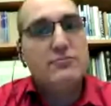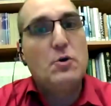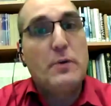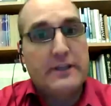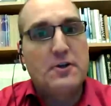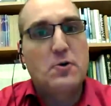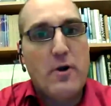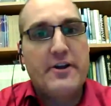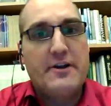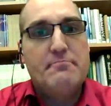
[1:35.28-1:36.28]
New England
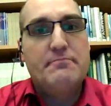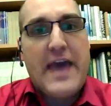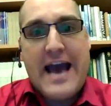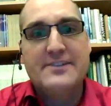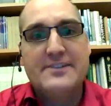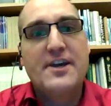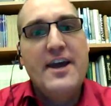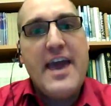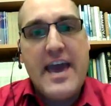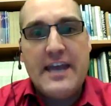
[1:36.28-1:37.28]
Aquarium. Ask
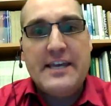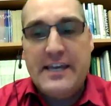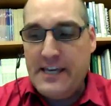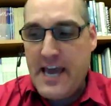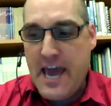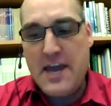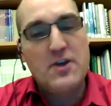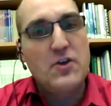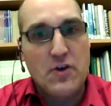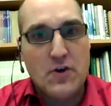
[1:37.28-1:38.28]

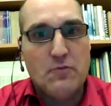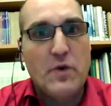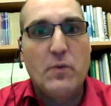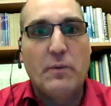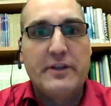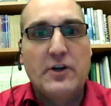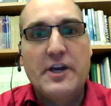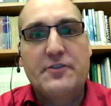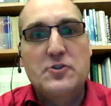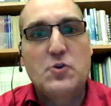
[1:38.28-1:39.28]
NEAQ. We will be
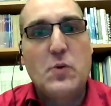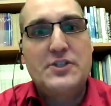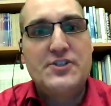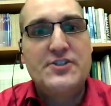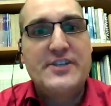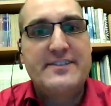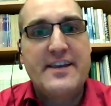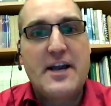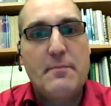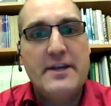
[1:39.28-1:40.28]
looking at those questions as they
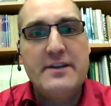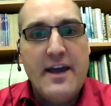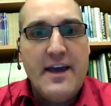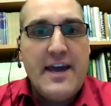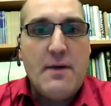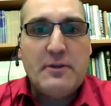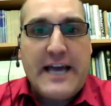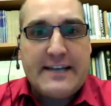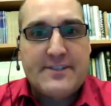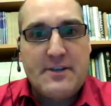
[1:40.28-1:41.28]
come in, and we'll
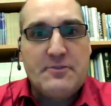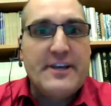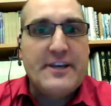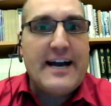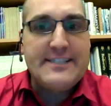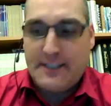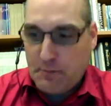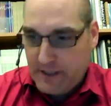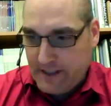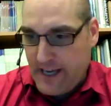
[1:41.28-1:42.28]
ask some to the guys a little
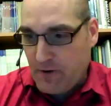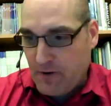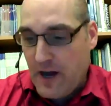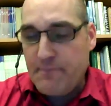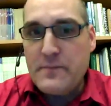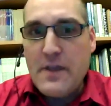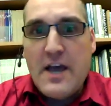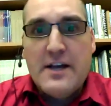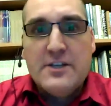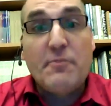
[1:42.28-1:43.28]
bit later on.
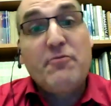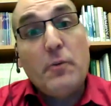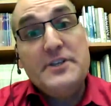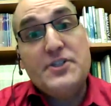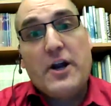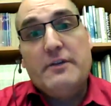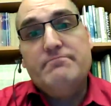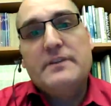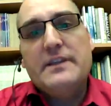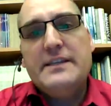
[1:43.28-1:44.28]
So before we start,
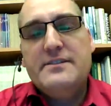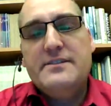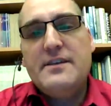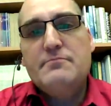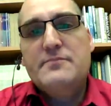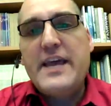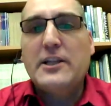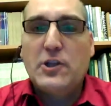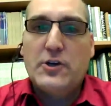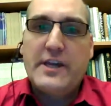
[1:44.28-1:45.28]
let's um, take a
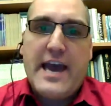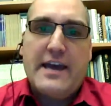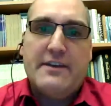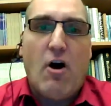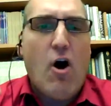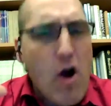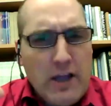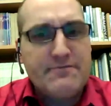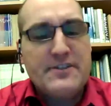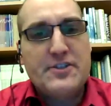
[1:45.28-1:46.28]
look at
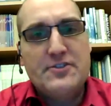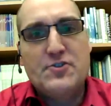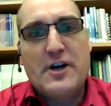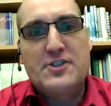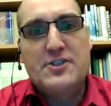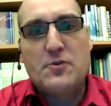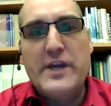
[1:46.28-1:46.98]
all of this construction.